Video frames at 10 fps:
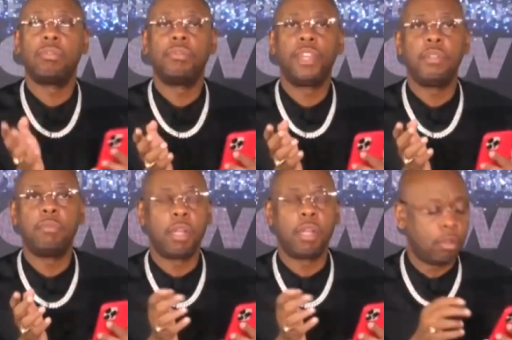
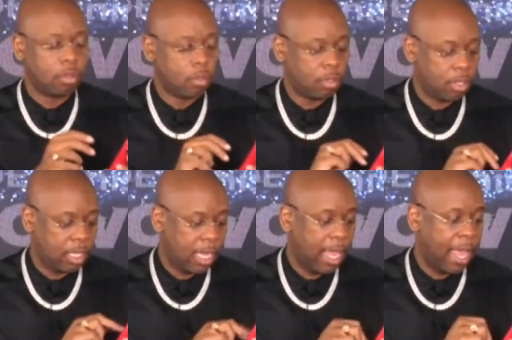Venmo,
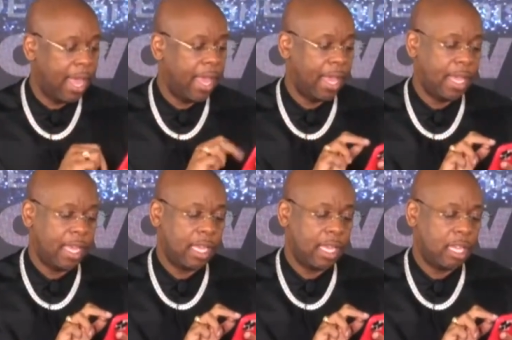
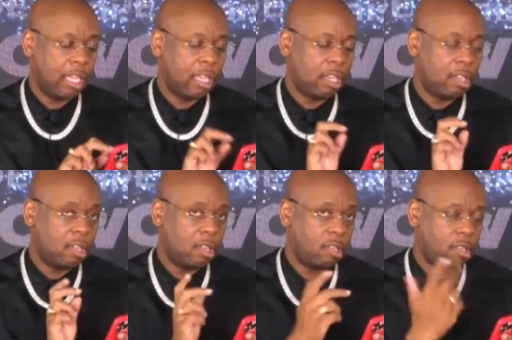
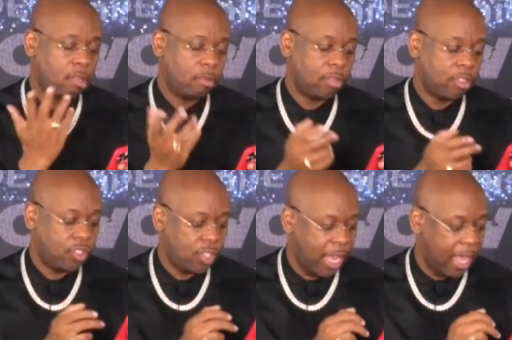and
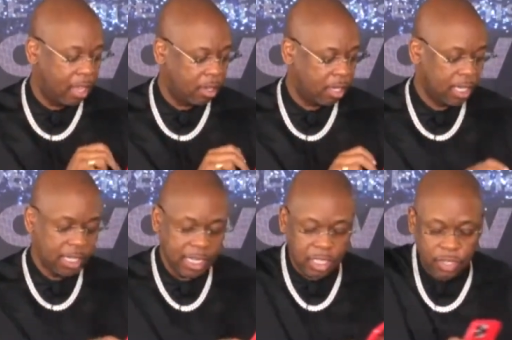Zelle,
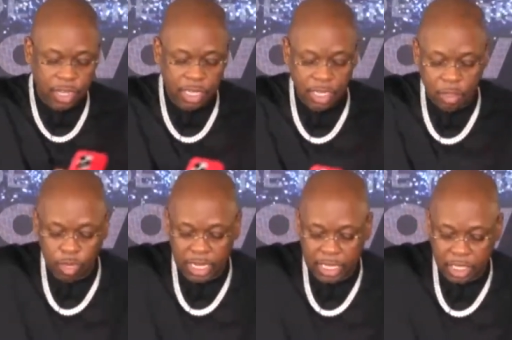is there another way
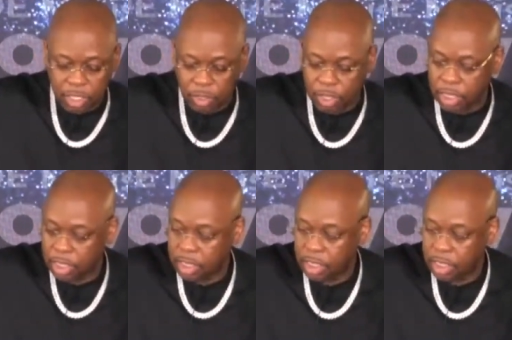they can do this?